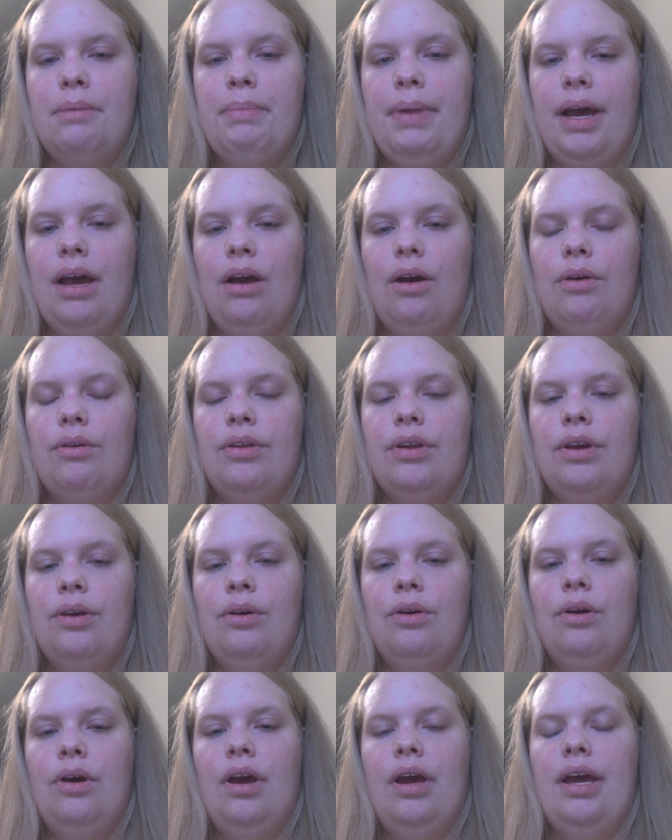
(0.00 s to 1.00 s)
about
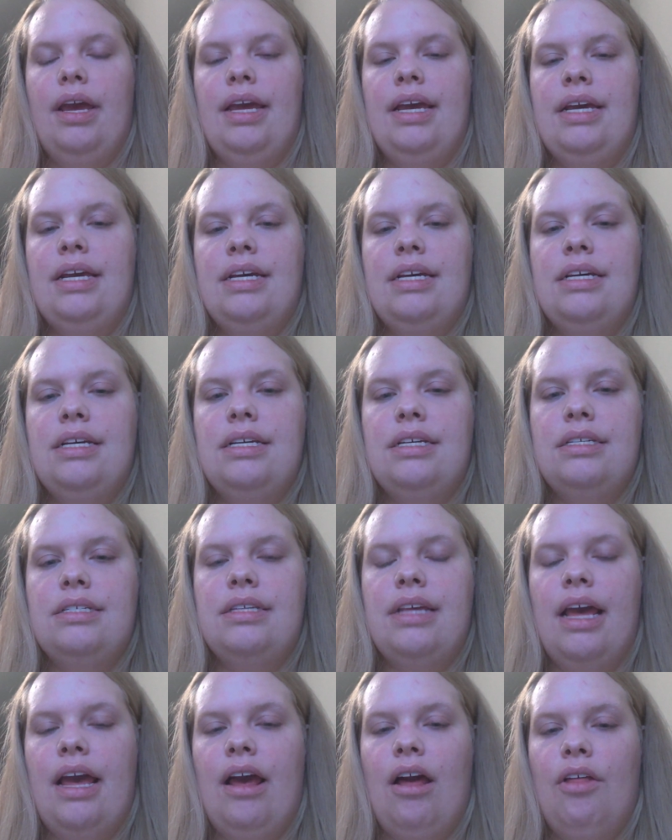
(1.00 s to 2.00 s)
is
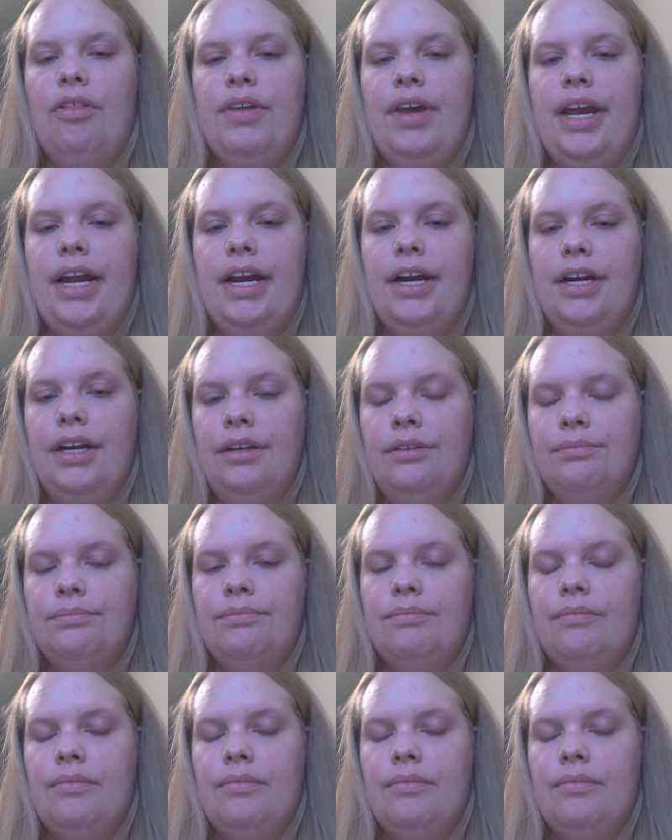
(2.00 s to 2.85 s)
healthcare,